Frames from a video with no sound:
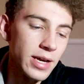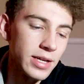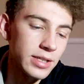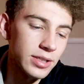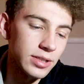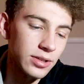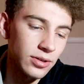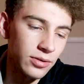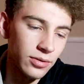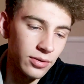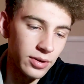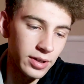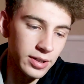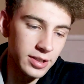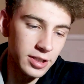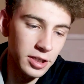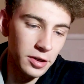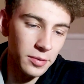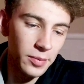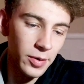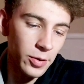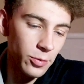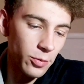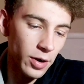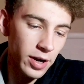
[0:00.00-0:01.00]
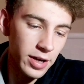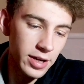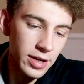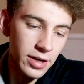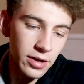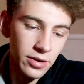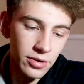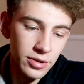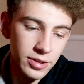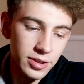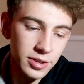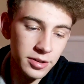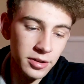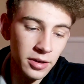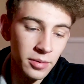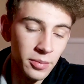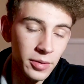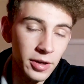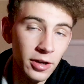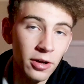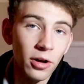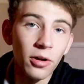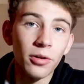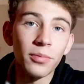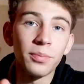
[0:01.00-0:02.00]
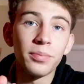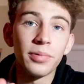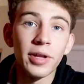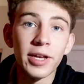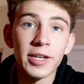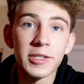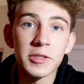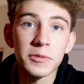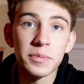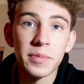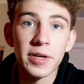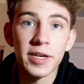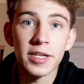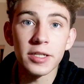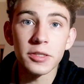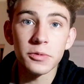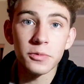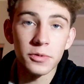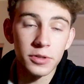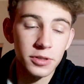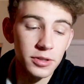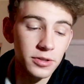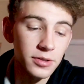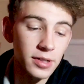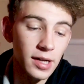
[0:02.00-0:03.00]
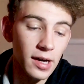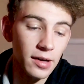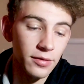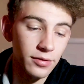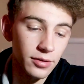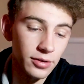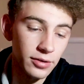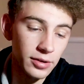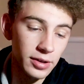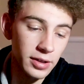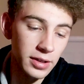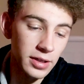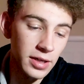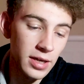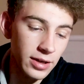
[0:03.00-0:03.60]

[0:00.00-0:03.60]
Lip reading: So it's going to be right here, and it's going to be called blank space once you download it.